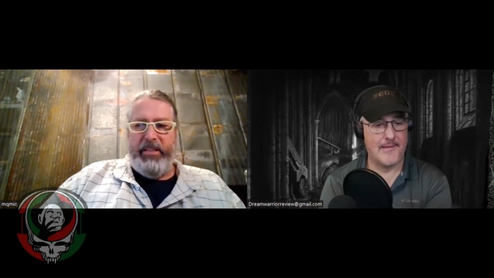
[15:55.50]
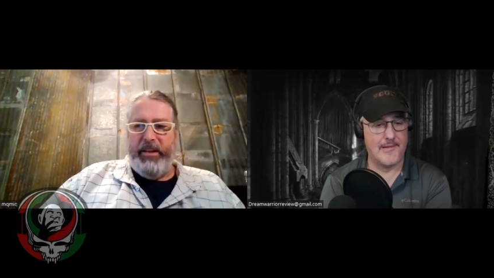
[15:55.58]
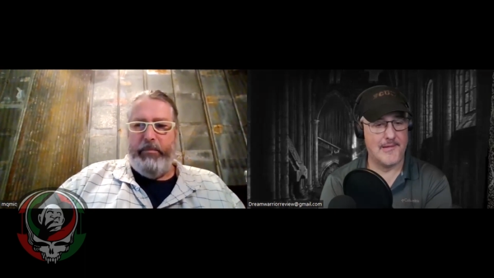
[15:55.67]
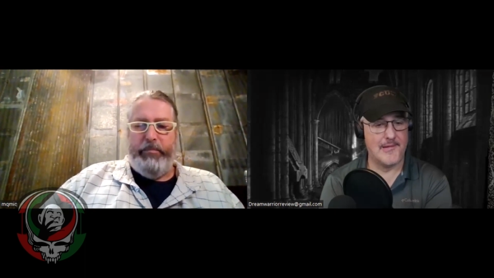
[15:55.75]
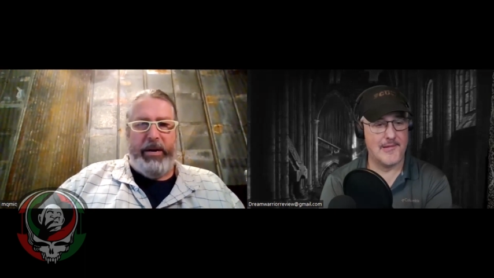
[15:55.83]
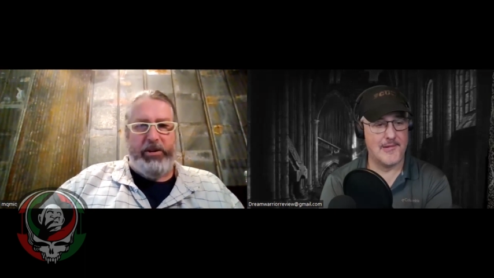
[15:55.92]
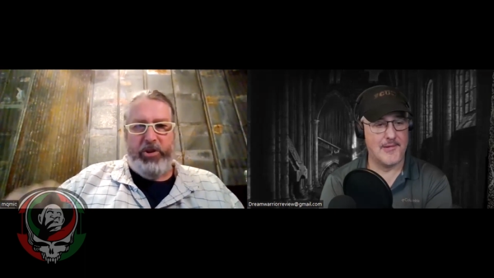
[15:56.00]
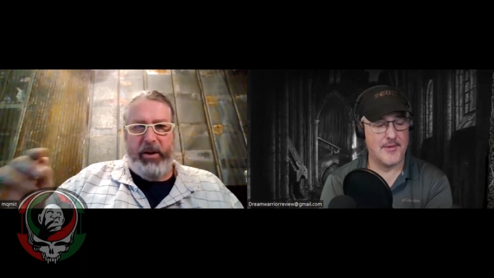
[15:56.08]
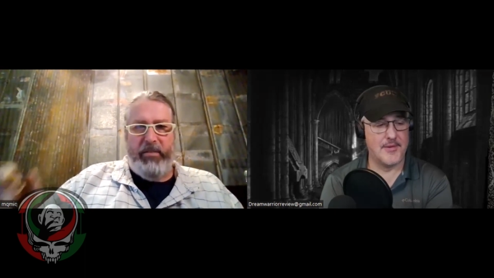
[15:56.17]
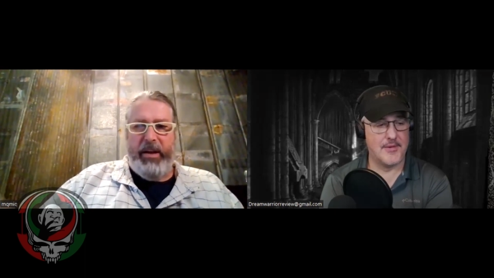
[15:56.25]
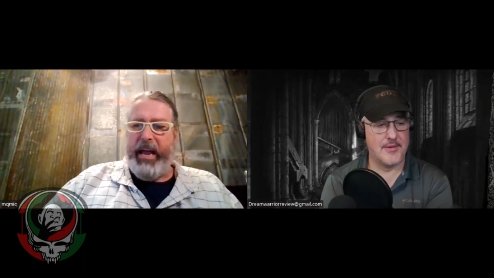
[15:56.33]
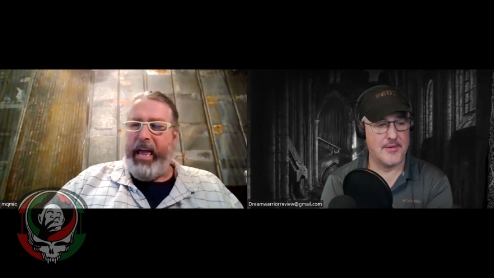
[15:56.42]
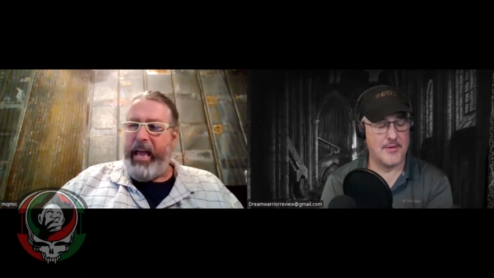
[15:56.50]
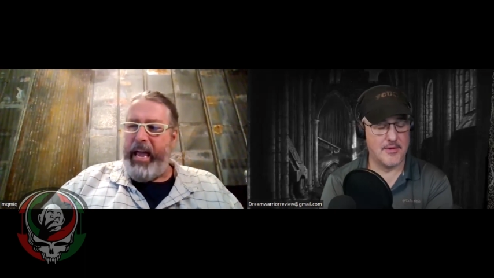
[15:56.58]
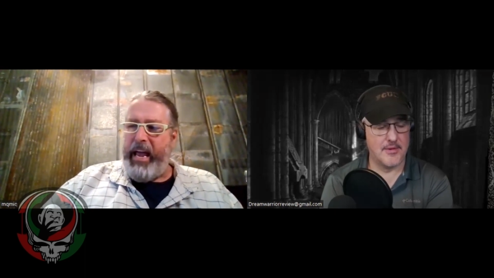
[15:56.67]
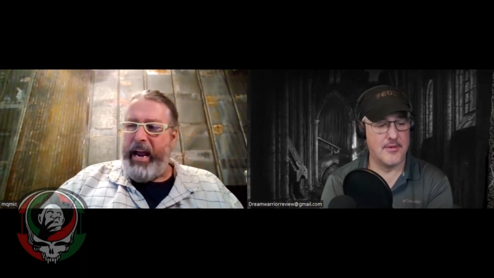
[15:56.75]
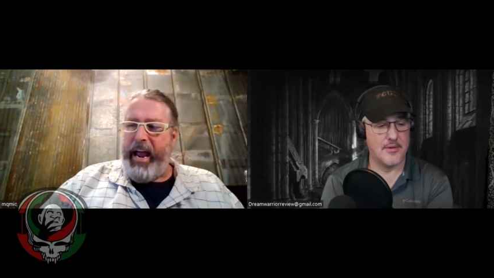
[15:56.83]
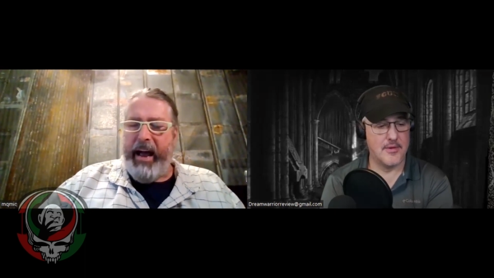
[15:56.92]
Speaker 1: the picture of it,
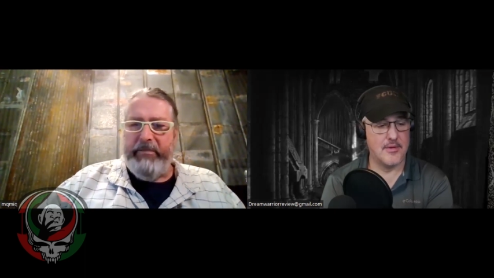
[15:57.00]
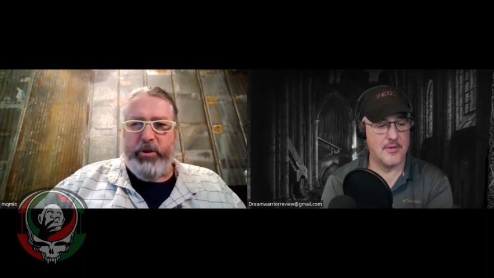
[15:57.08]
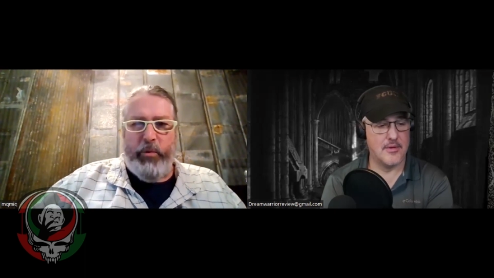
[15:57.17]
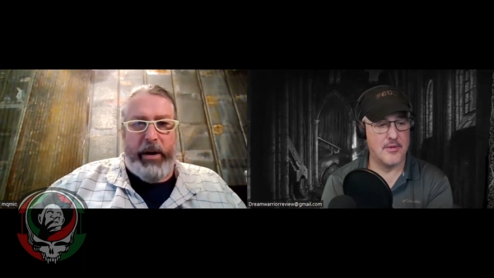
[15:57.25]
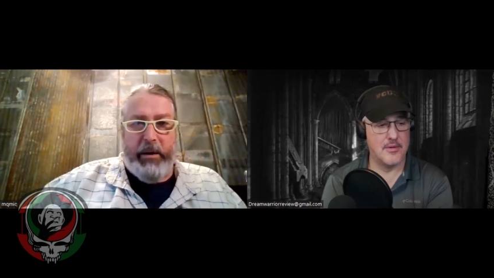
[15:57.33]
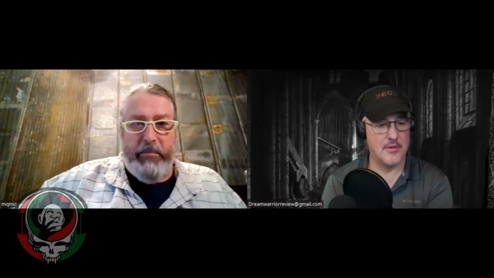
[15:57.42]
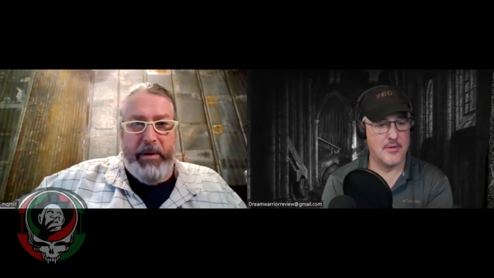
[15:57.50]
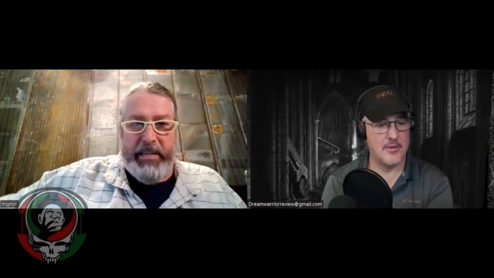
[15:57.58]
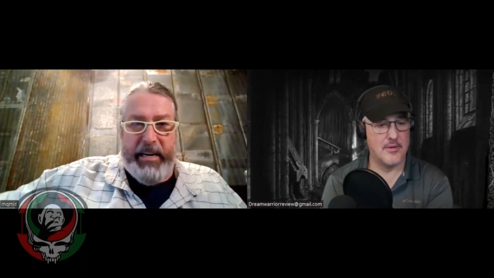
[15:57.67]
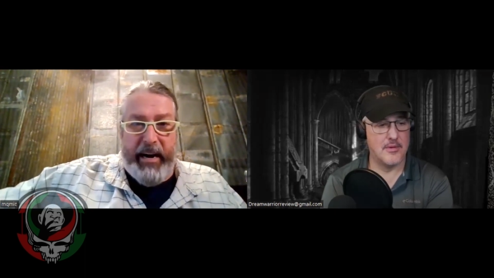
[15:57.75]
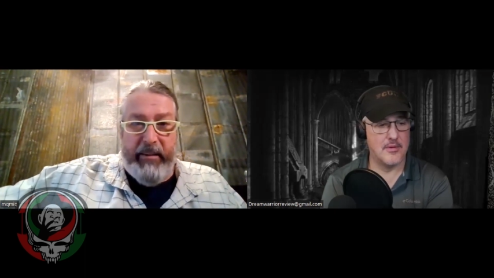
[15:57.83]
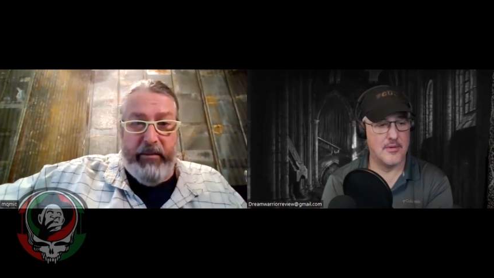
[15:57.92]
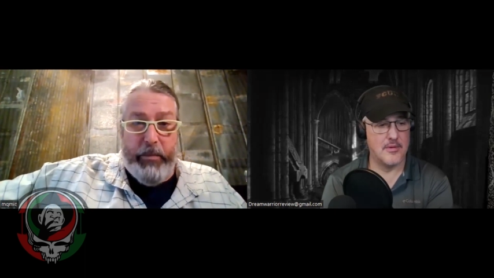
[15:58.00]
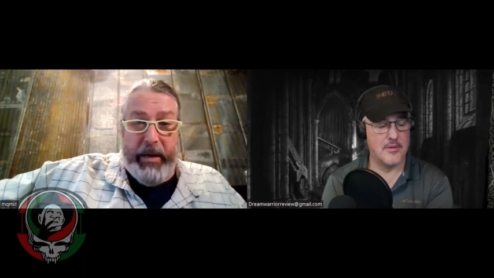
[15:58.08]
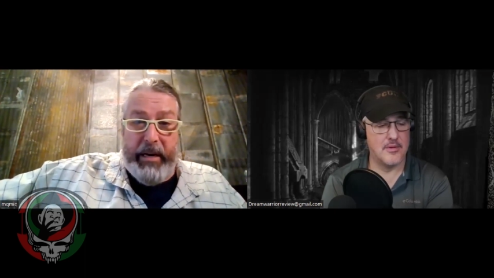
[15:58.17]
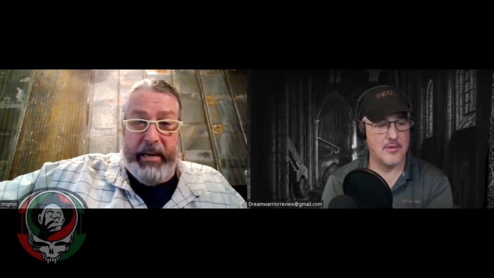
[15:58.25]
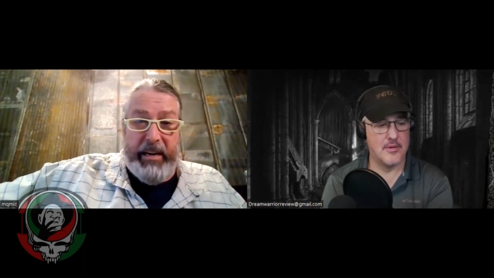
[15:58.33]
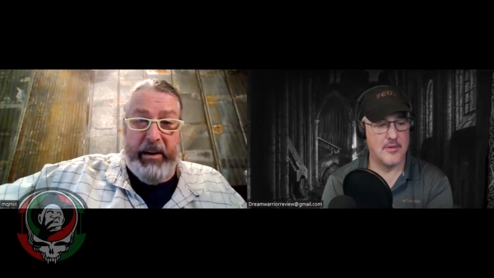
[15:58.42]
and I have to recommend to
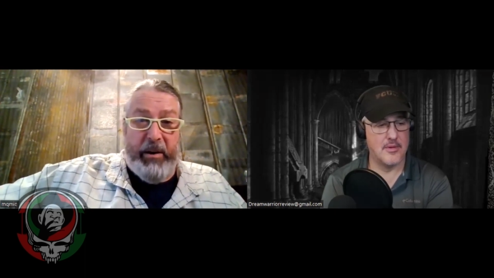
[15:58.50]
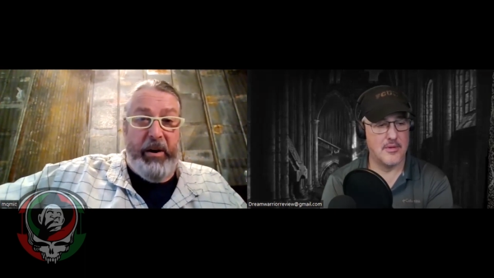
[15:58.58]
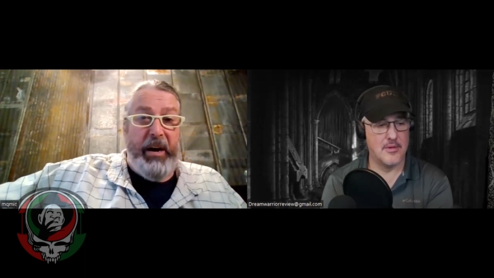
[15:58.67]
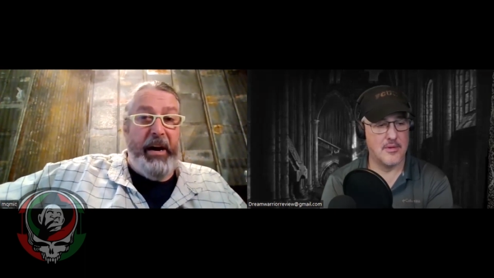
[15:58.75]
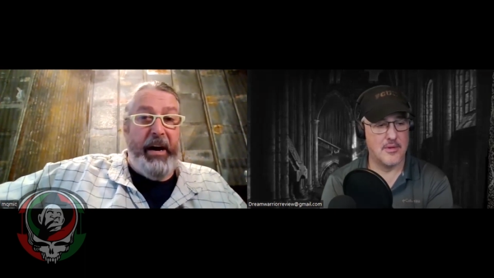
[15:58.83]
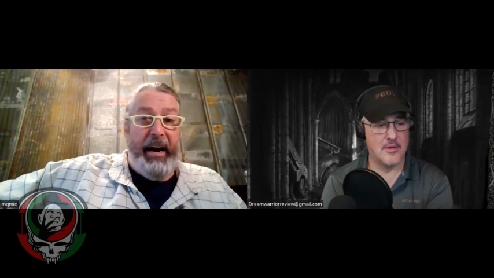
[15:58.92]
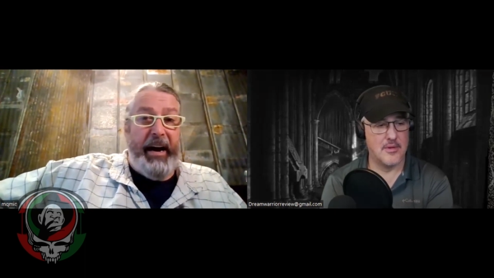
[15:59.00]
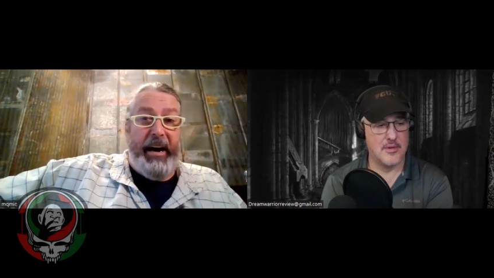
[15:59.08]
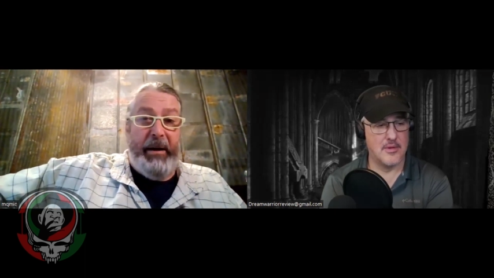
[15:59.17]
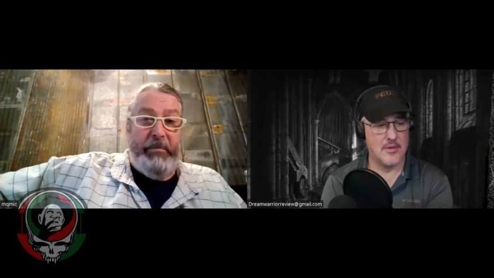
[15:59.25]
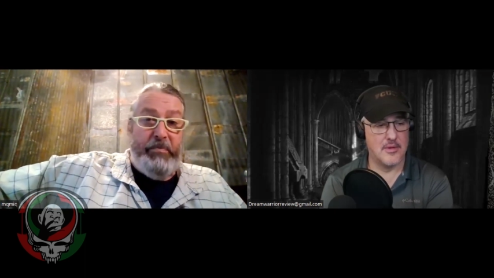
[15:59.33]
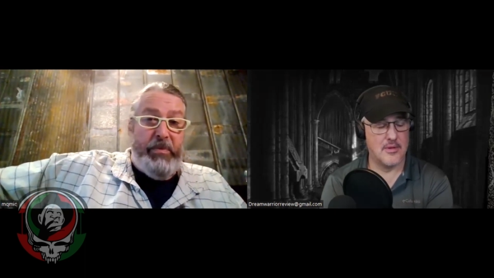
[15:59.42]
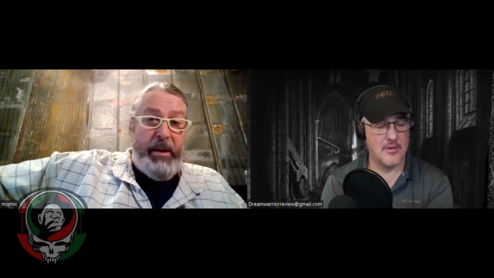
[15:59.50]
everybody, you know, uh,